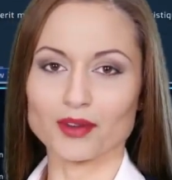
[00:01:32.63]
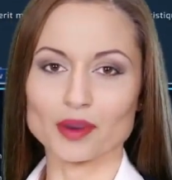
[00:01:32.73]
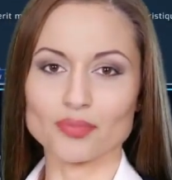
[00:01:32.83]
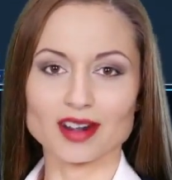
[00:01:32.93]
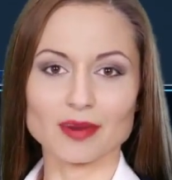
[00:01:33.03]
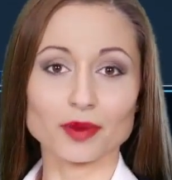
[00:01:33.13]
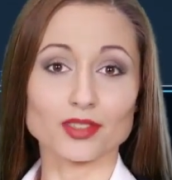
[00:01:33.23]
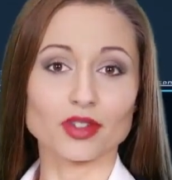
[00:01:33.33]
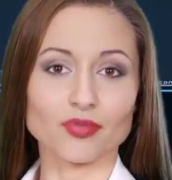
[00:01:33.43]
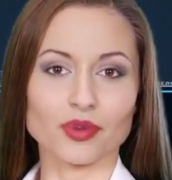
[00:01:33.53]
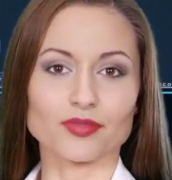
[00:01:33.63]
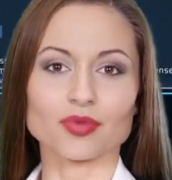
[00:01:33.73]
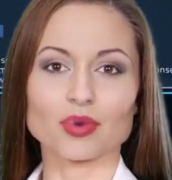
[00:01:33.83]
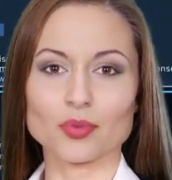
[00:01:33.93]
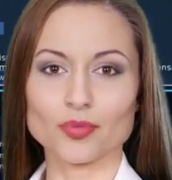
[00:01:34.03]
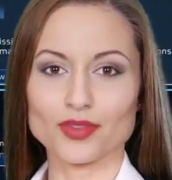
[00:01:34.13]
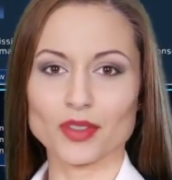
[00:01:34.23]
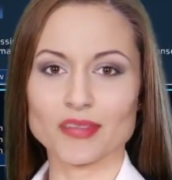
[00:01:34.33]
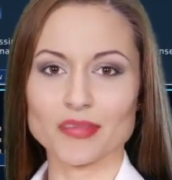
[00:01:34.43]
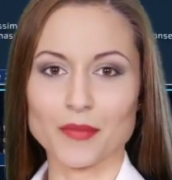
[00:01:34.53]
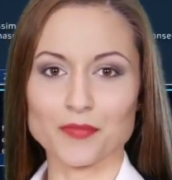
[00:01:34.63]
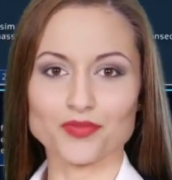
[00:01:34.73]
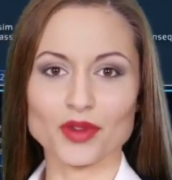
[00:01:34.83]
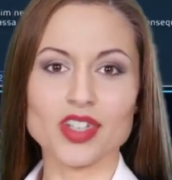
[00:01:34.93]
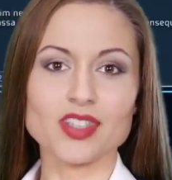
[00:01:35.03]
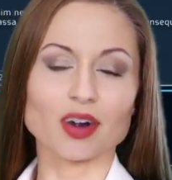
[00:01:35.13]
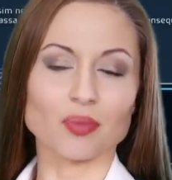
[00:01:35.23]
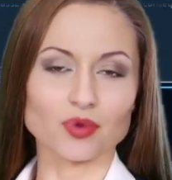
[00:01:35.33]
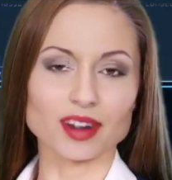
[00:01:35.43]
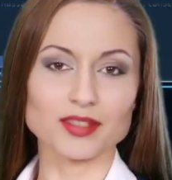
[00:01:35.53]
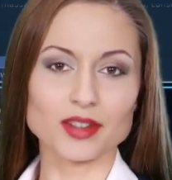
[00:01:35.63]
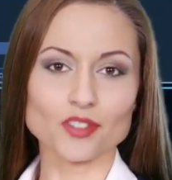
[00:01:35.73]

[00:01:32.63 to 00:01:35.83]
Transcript: can come in different forms, such as operating